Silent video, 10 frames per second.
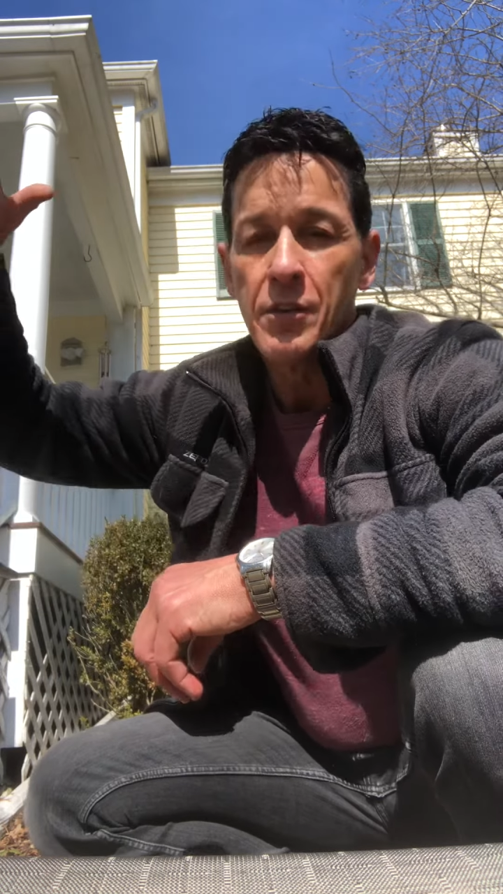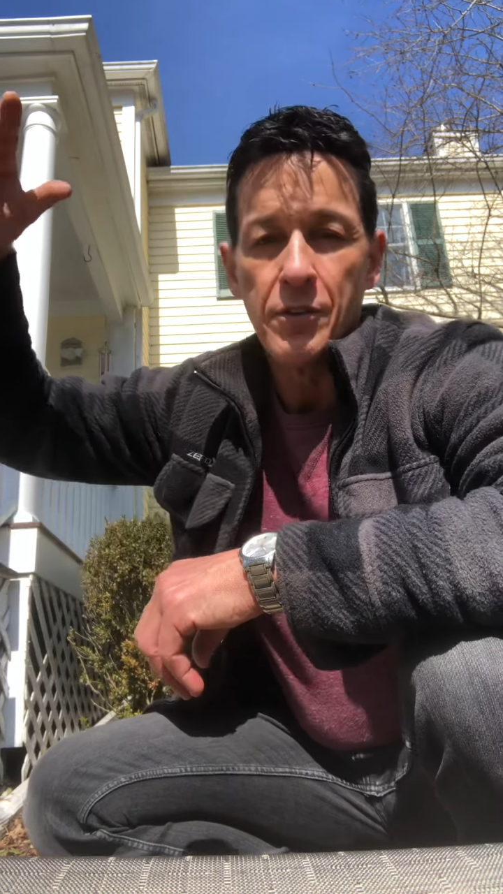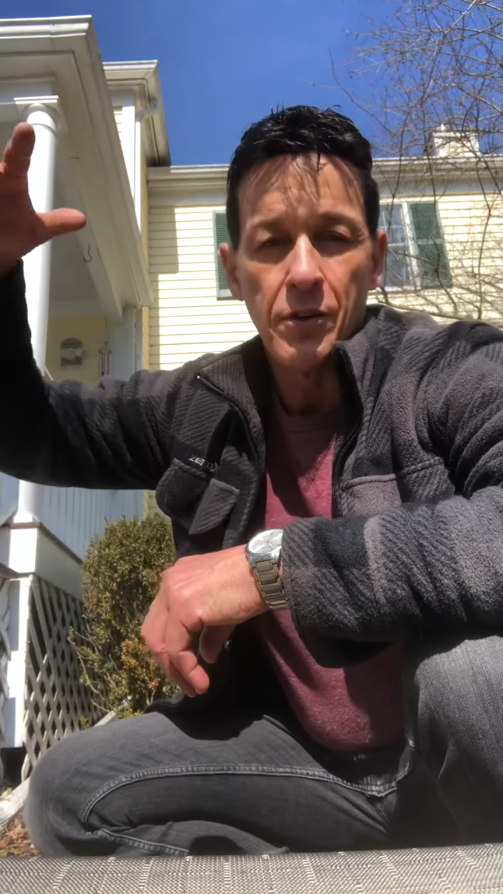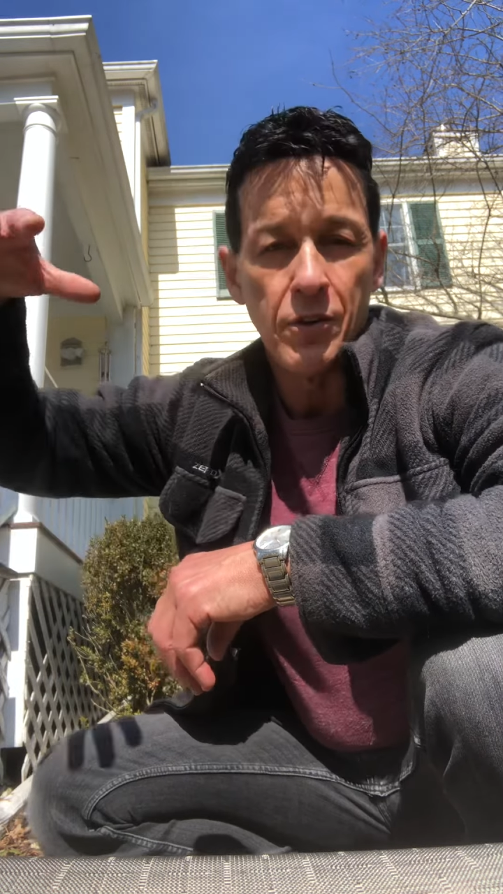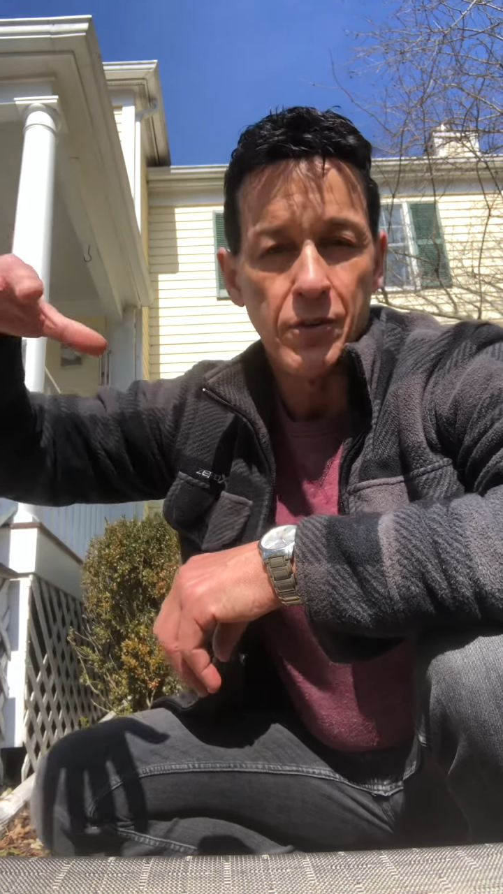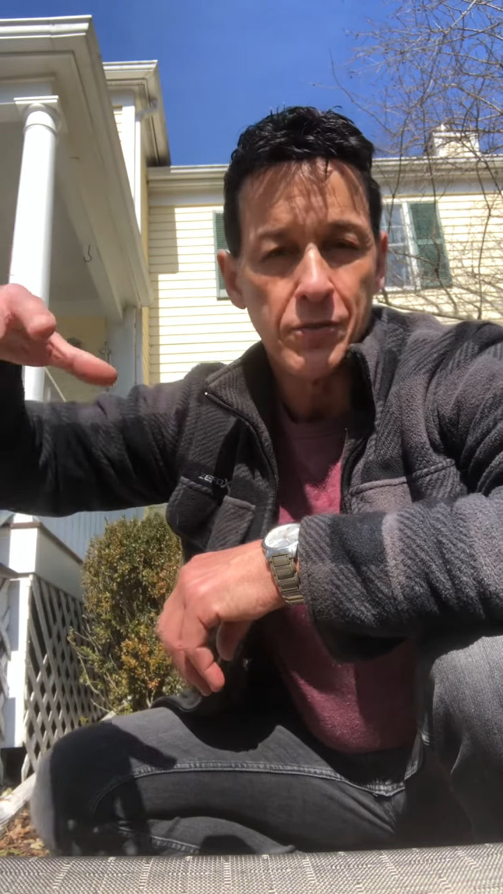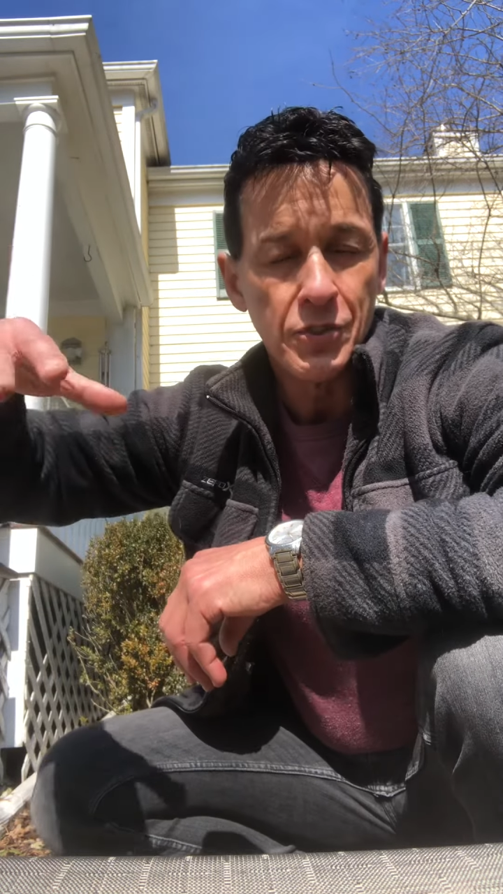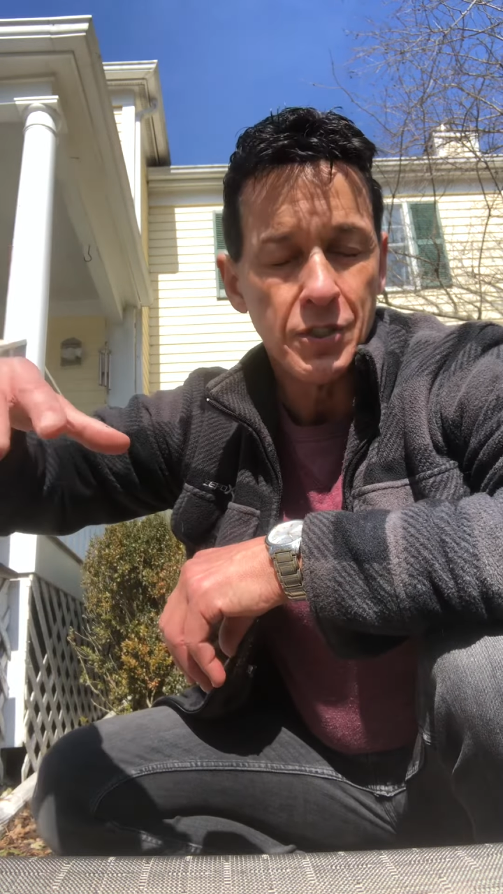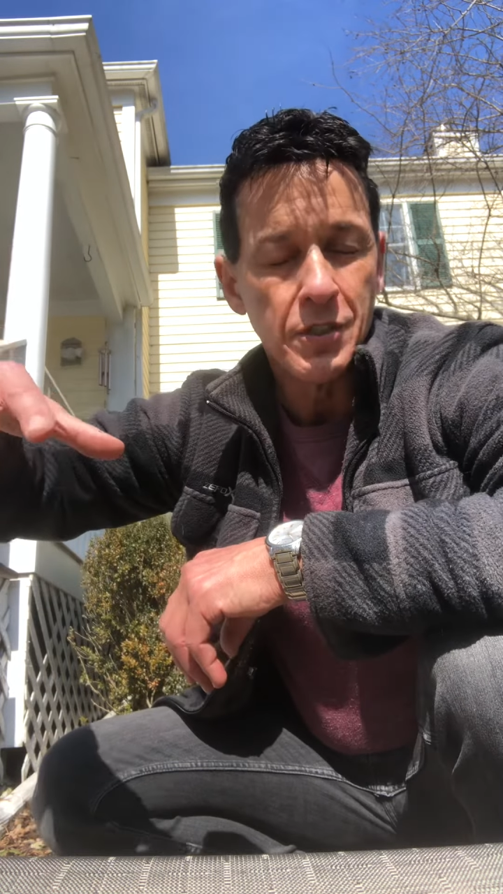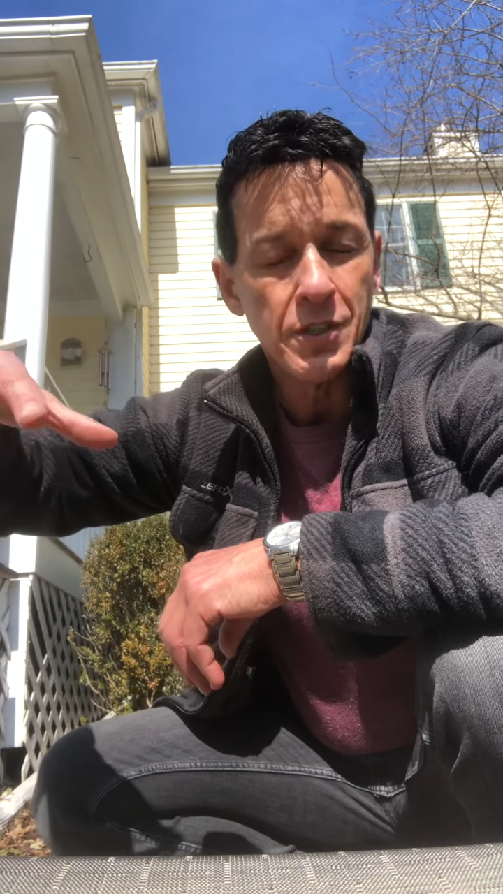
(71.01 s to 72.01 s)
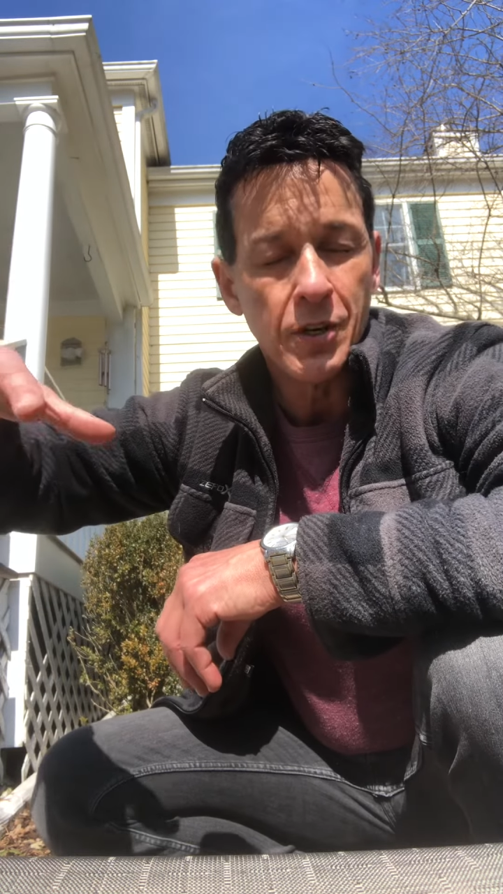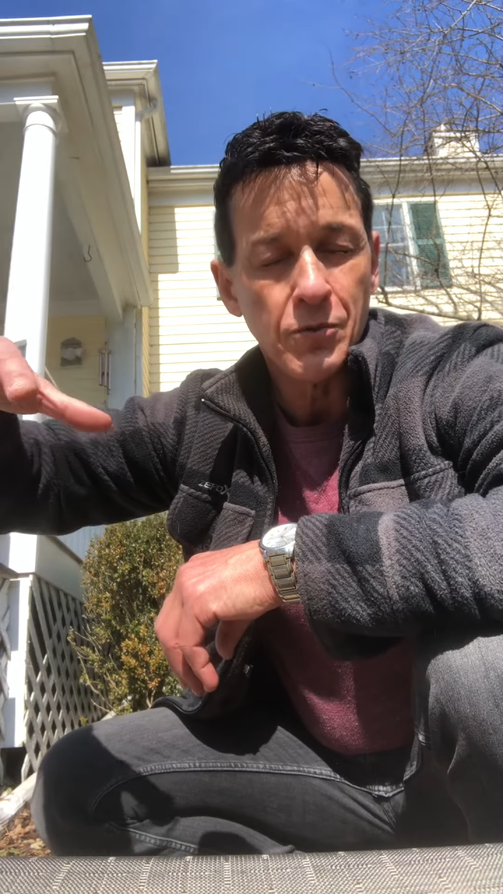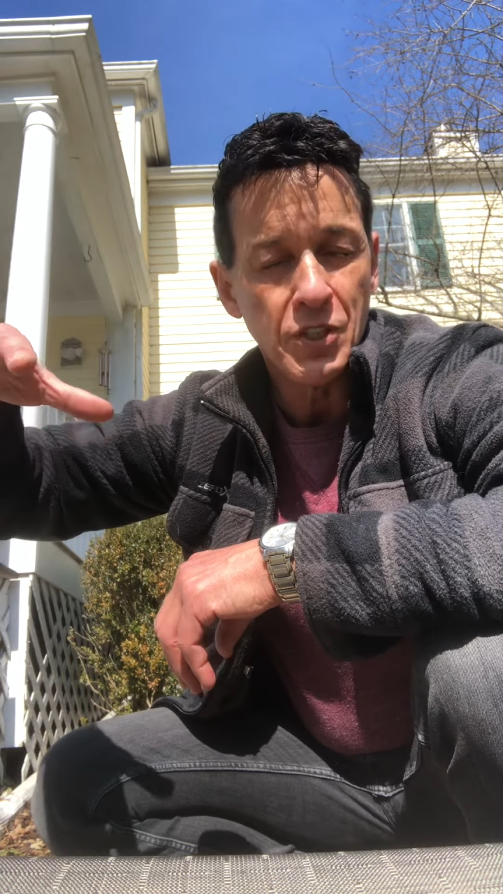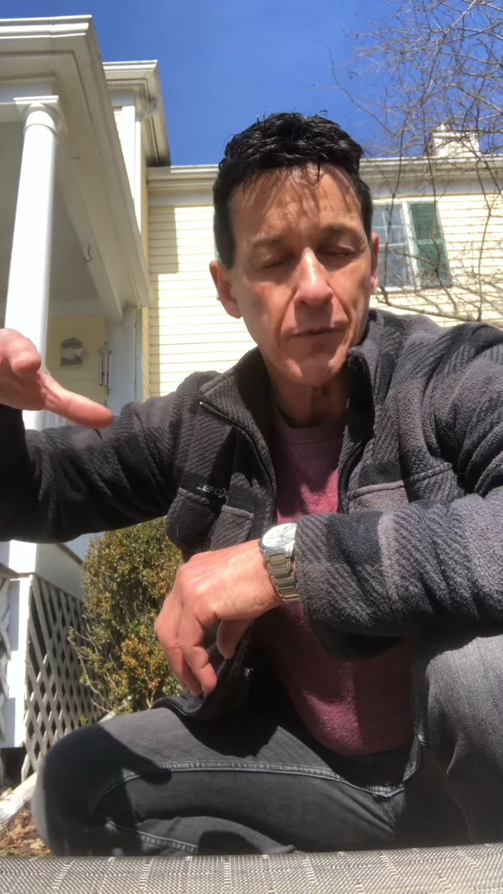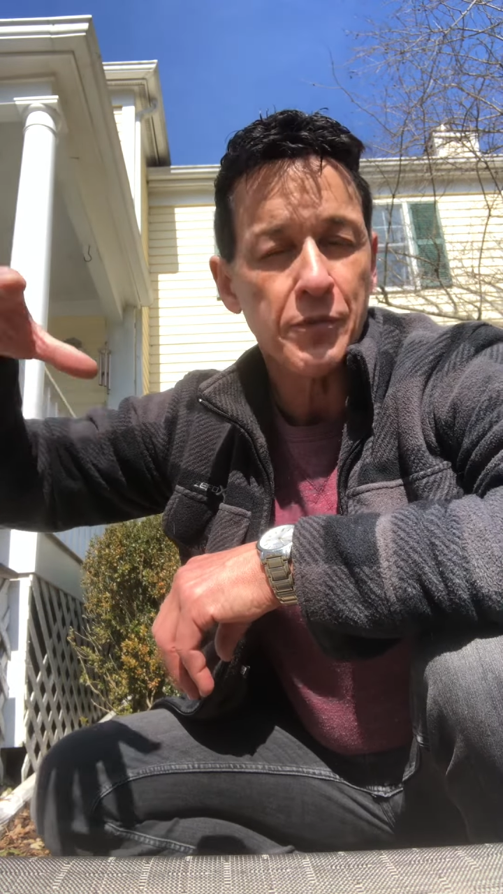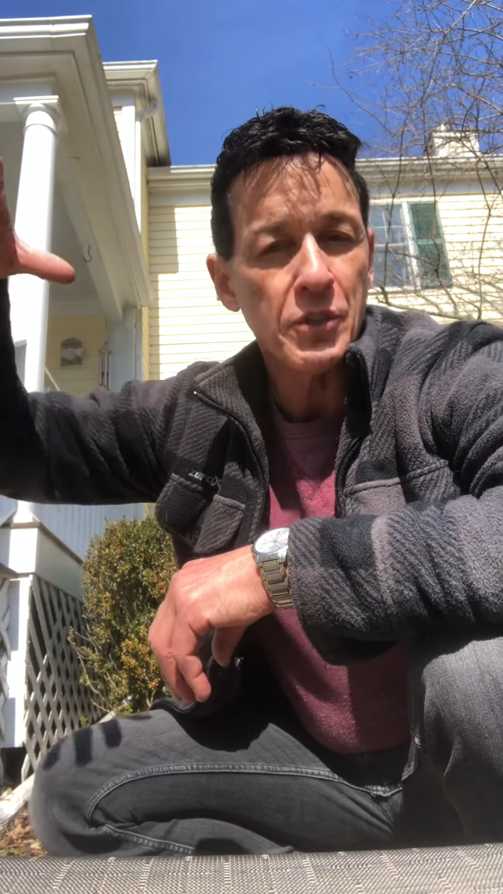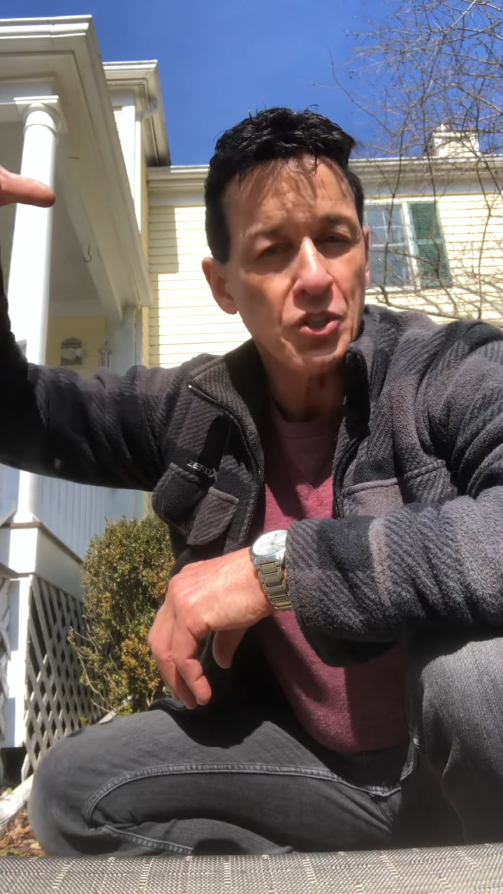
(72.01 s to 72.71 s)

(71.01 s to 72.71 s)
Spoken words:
They'll, jump from the